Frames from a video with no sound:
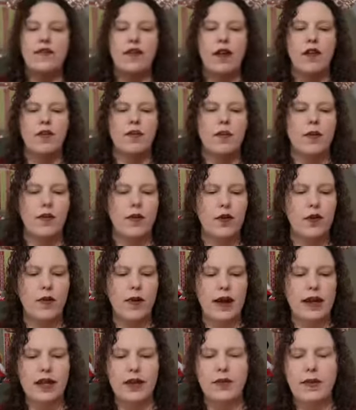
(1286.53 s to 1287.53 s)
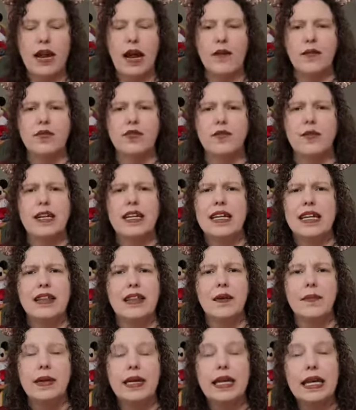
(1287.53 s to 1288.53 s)
if I remember correctly when I was reading in
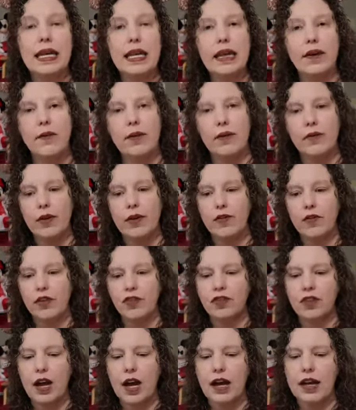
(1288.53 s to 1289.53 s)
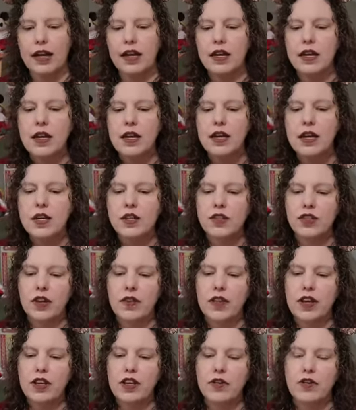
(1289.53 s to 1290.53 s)
the beginning when we first got it so
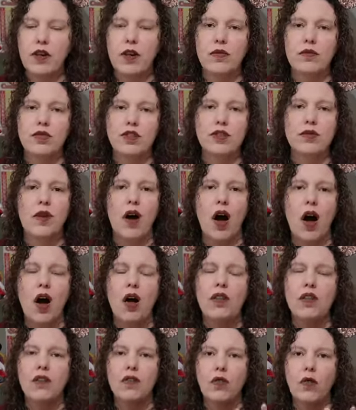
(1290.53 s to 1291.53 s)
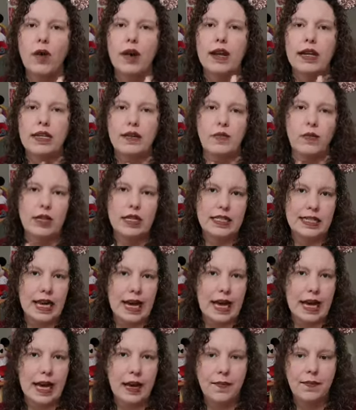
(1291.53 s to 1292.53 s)
that you don't do all of one at one
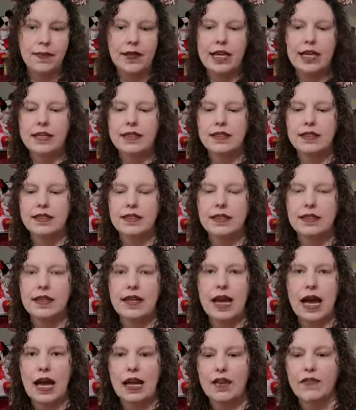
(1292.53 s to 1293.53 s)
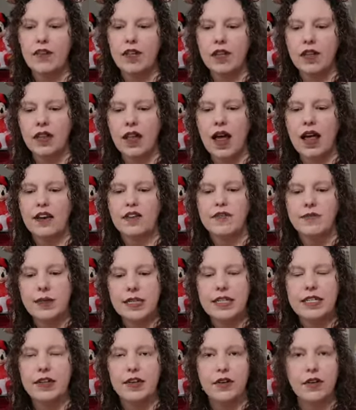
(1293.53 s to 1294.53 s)
time. It's kind of a lot of
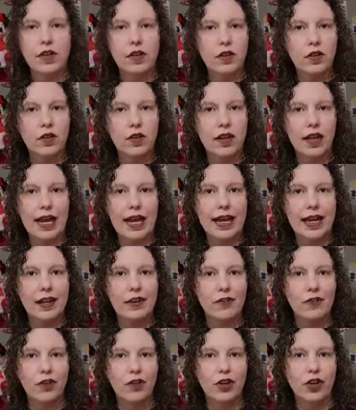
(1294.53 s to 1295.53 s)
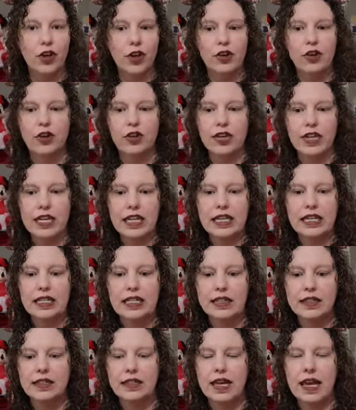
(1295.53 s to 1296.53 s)
material and for younger
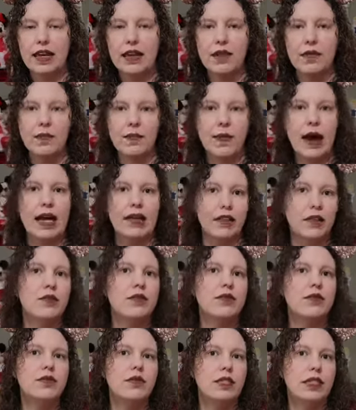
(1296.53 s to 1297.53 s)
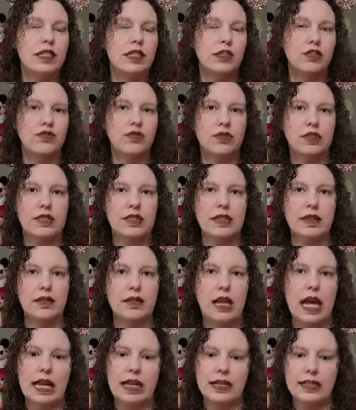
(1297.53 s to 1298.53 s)
kids they might lose interest
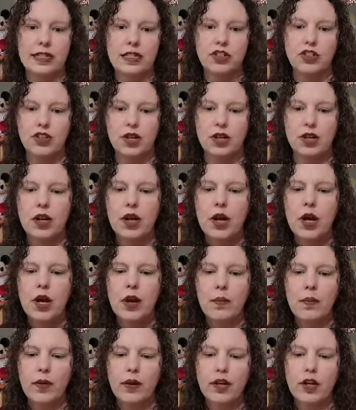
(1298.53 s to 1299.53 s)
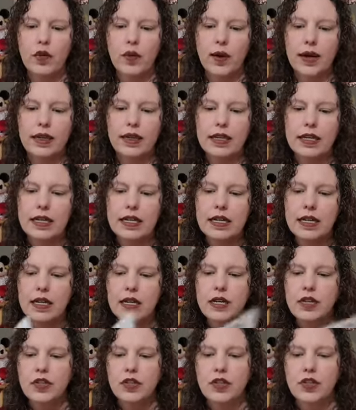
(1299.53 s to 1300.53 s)
and, and attention pretty quickly.
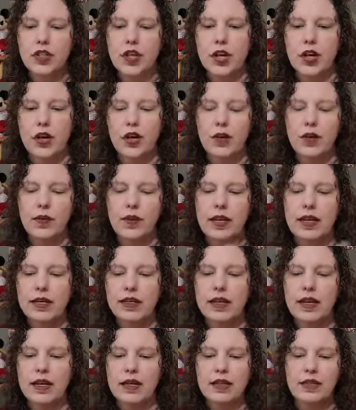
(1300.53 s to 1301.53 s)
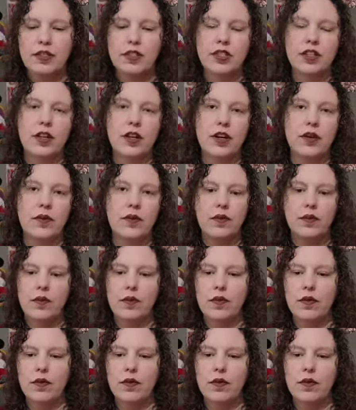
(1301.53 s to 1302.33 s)
So it does, you know,